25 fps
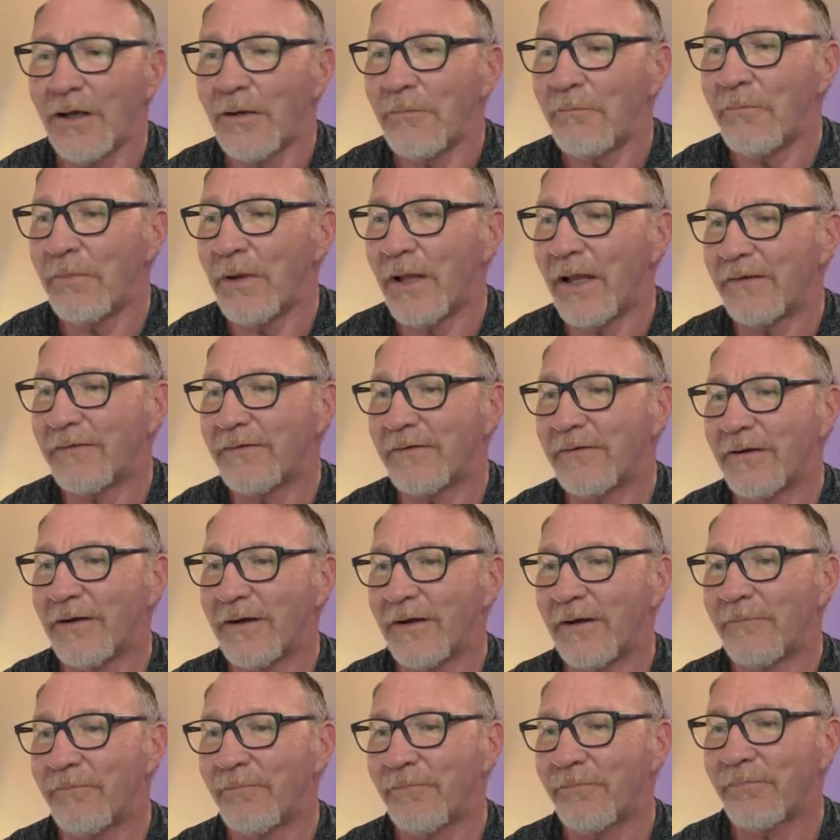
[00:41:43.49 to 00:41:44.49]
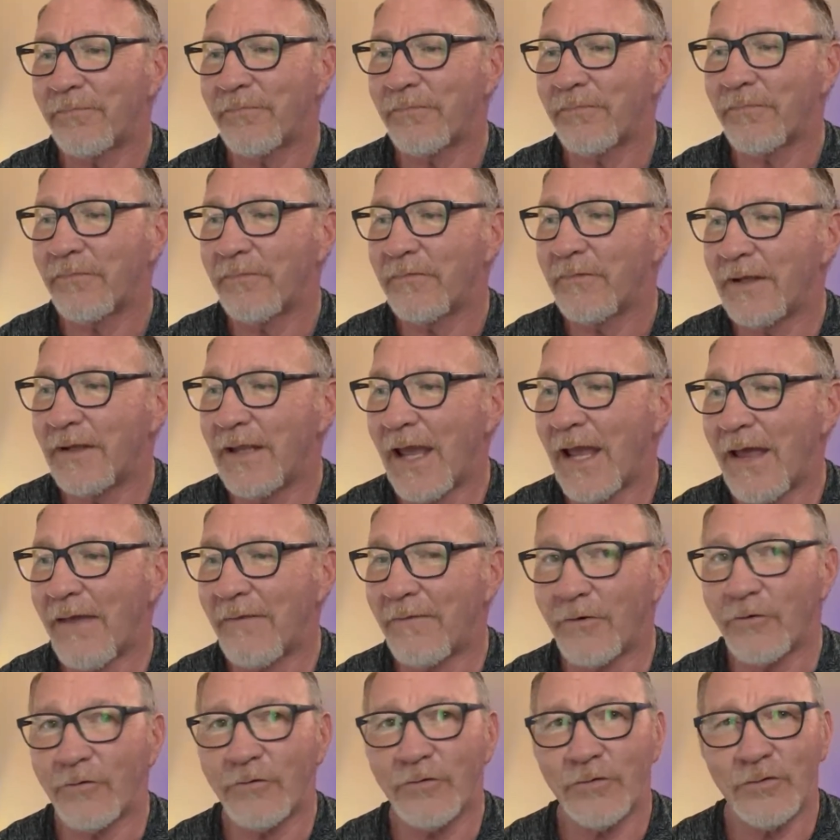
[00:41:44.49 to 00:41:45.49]
But yeah,
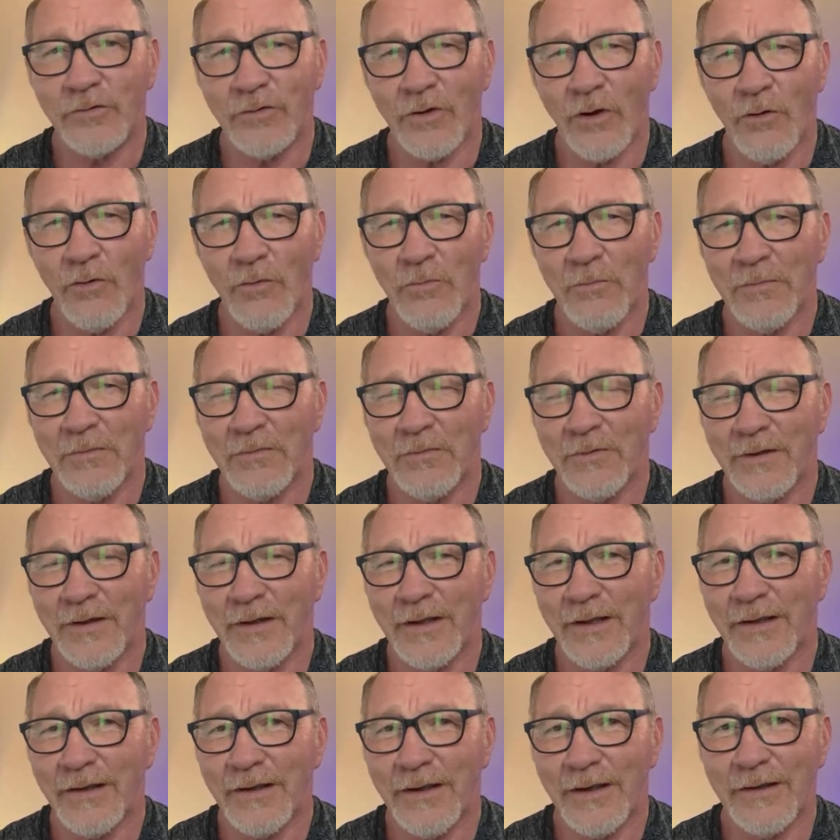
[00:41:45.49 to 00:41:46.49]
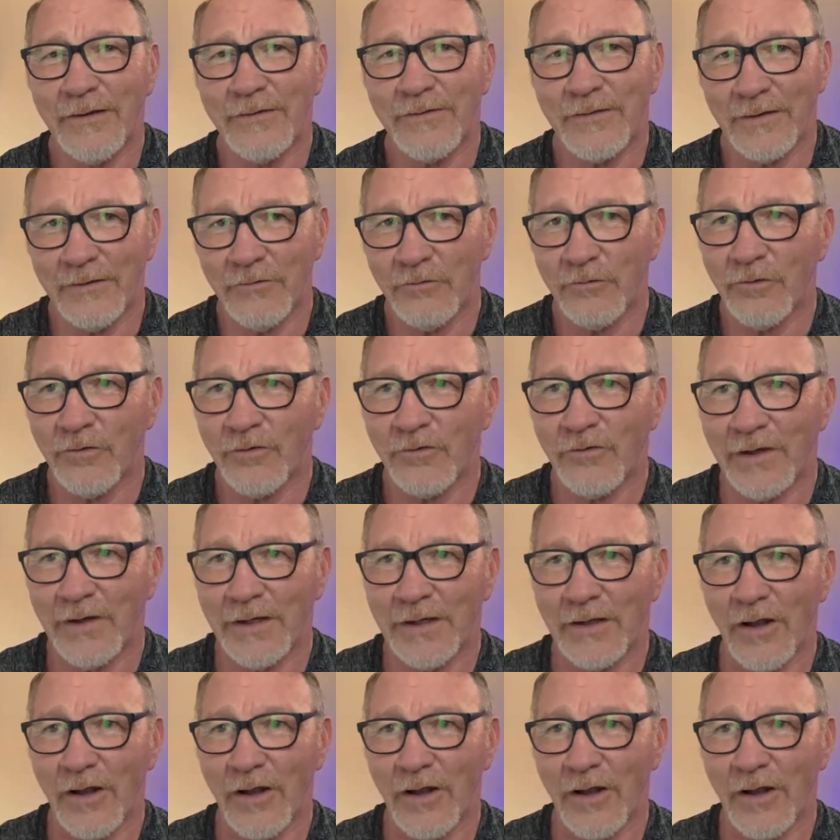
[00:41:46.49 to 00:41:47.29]
it's interesting